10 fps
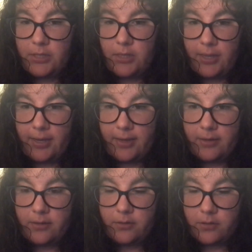
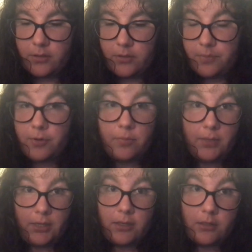that put
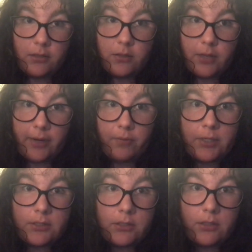me at
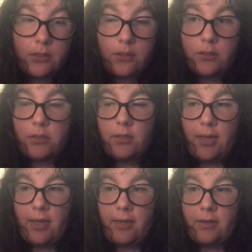risk
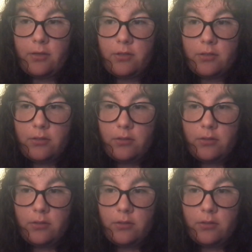and